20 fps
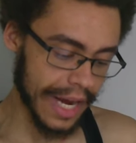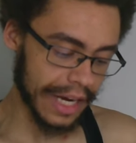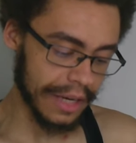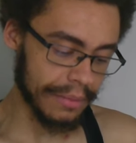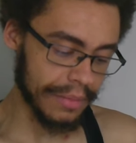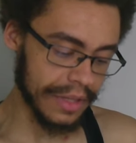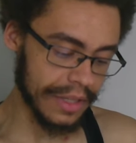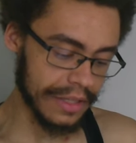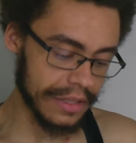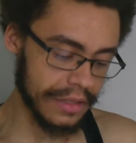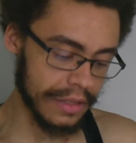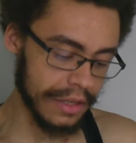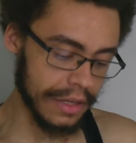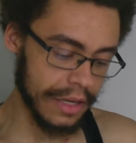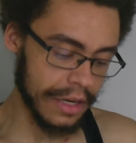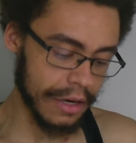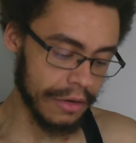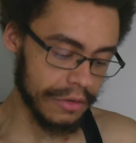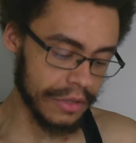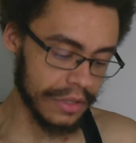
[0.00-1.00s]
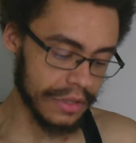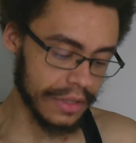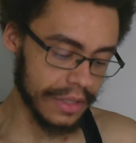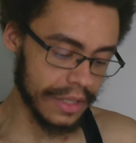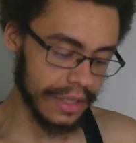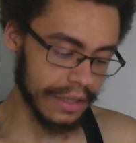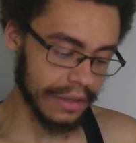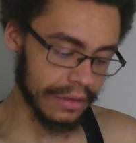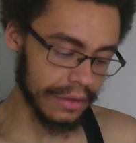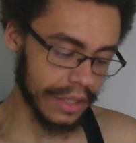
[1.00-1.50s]
I could be the CEO, just
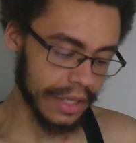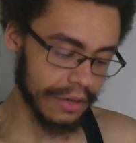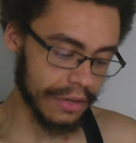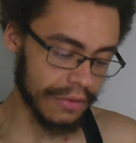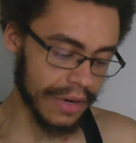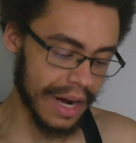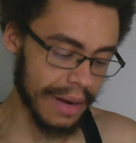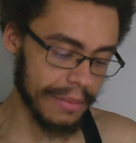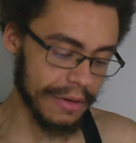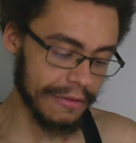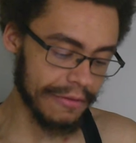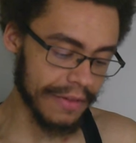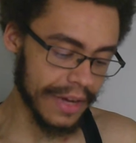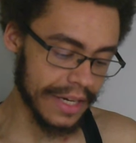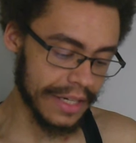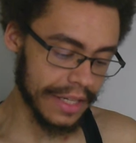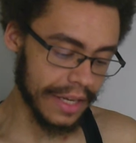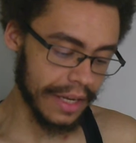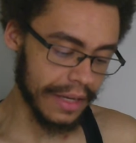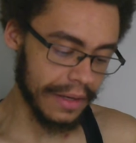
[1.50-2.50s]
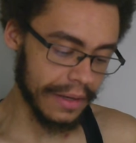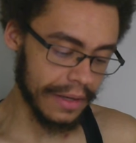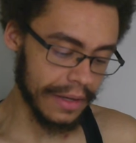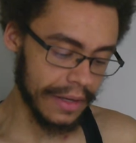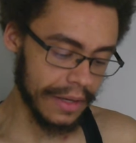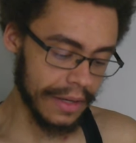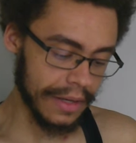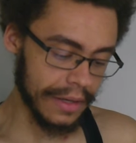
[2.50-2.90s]
like look at Robin Fenty.